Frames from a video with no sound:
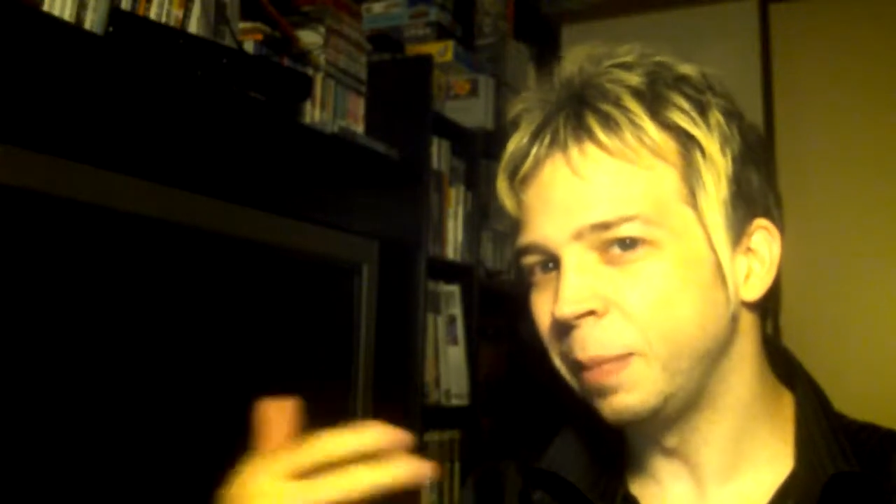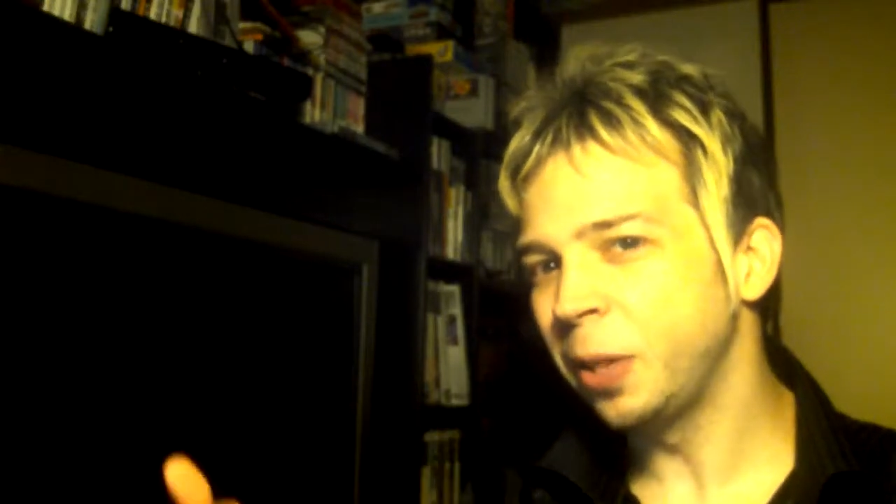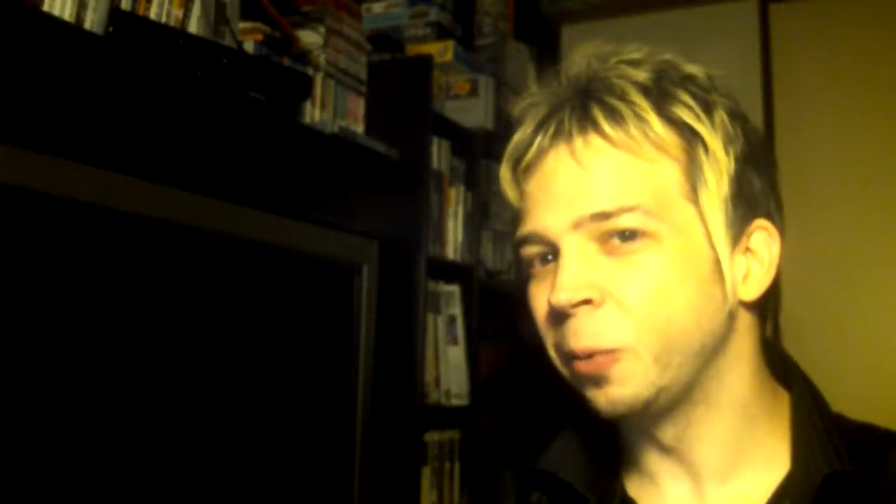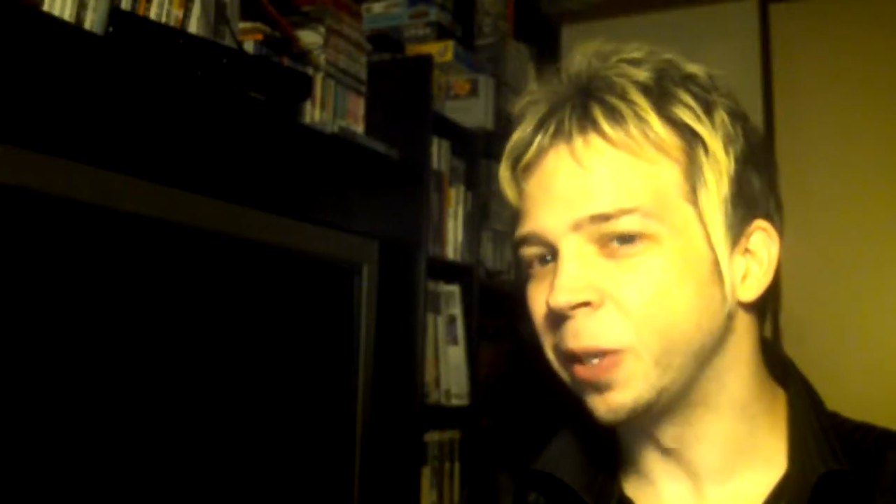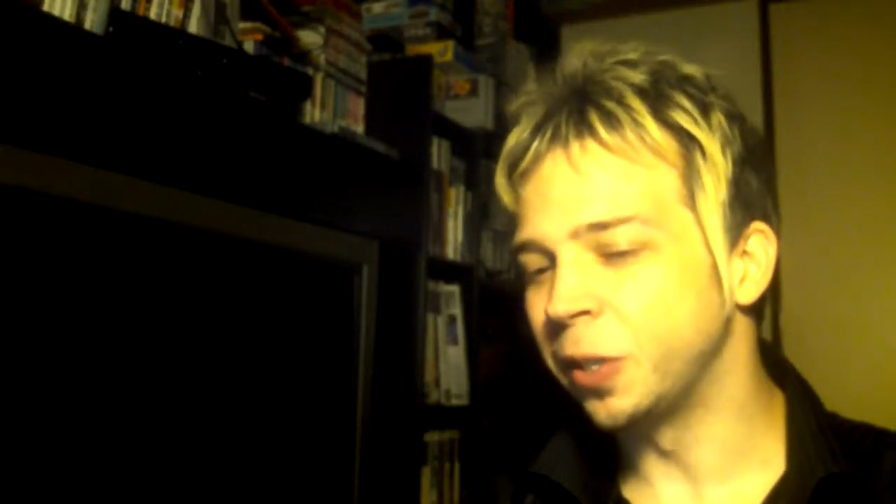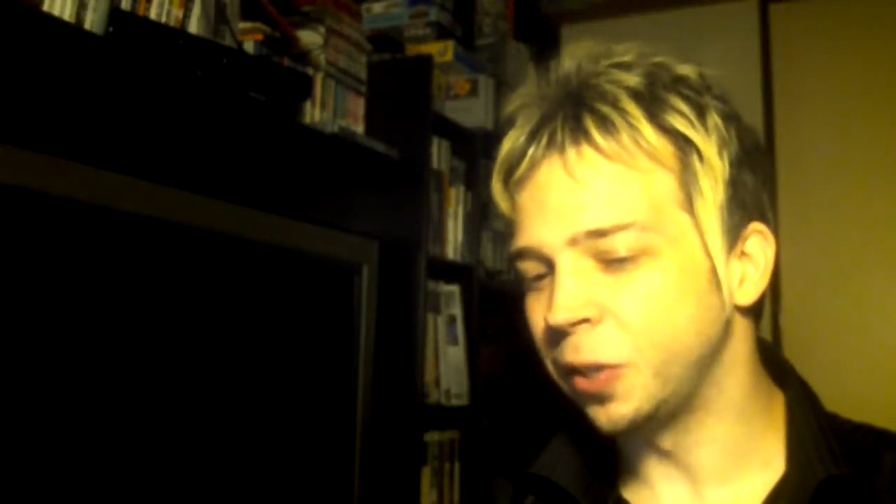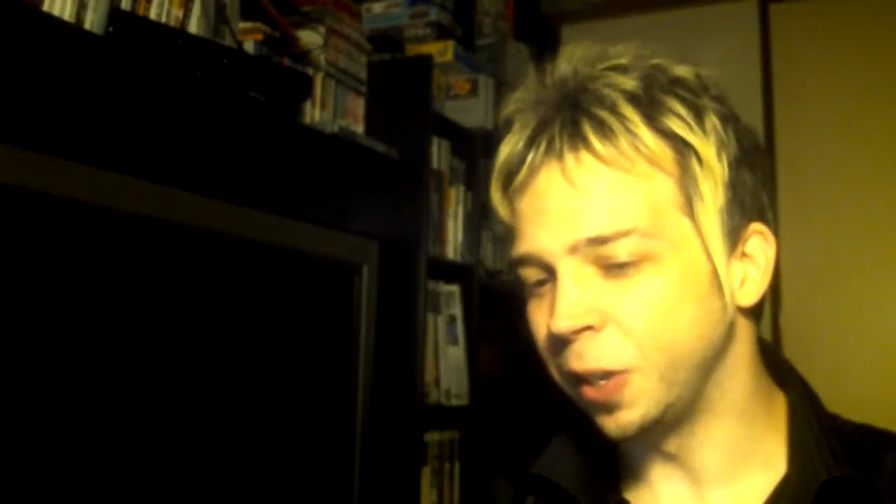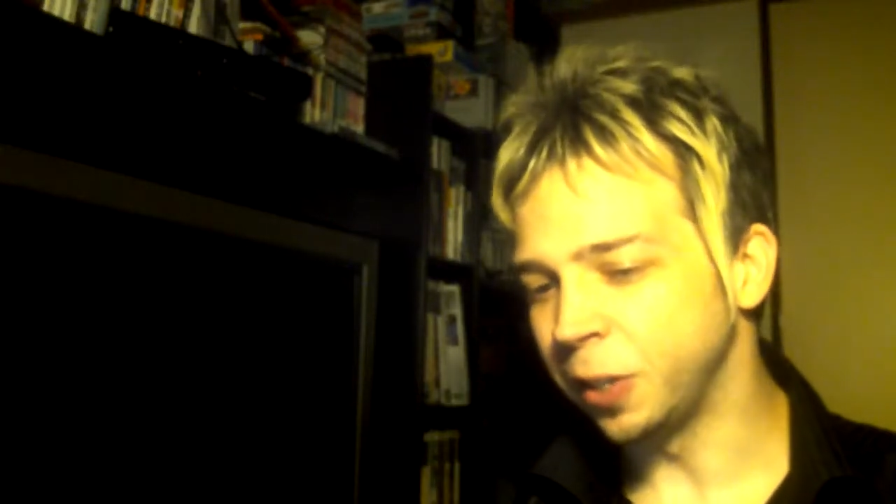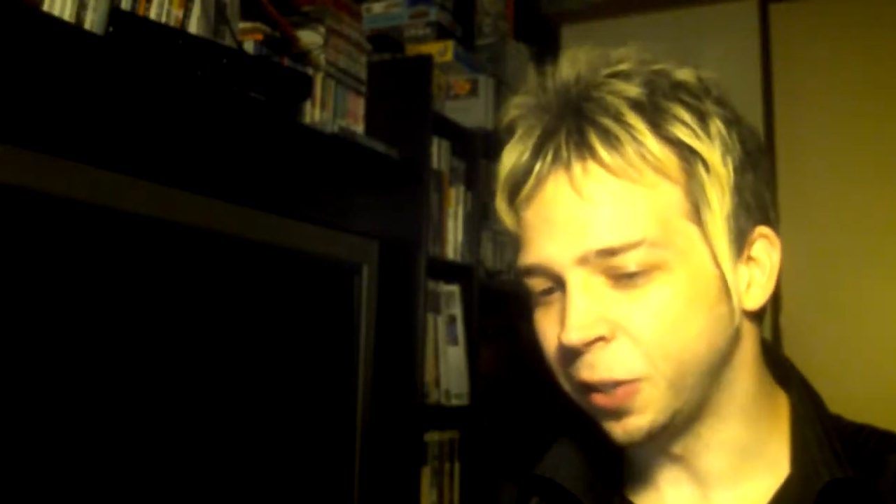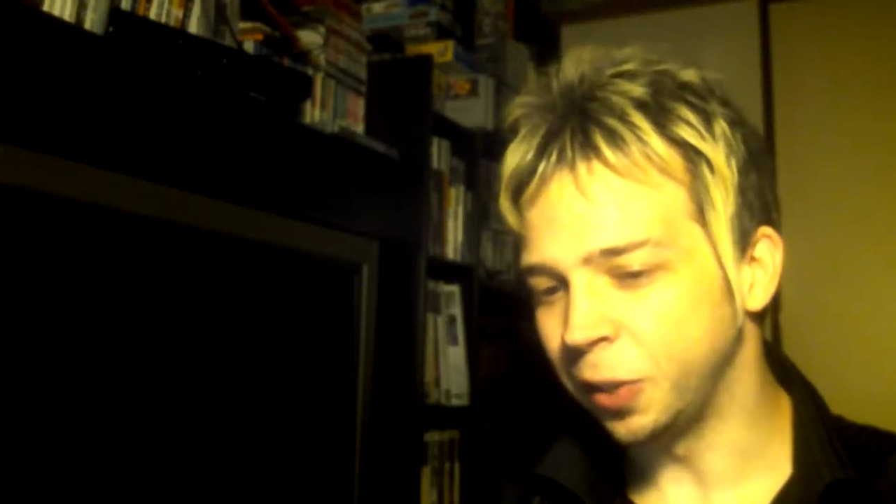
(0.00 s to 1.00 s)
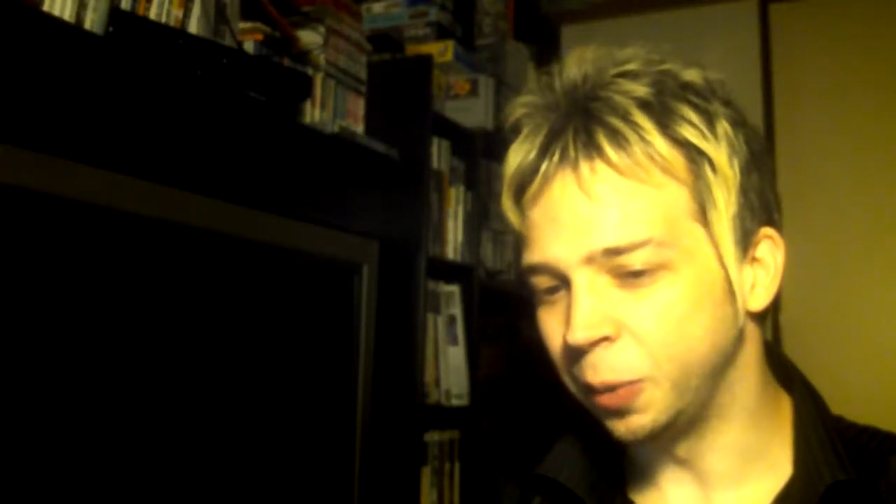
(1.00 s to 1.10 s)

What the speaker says: other ones also.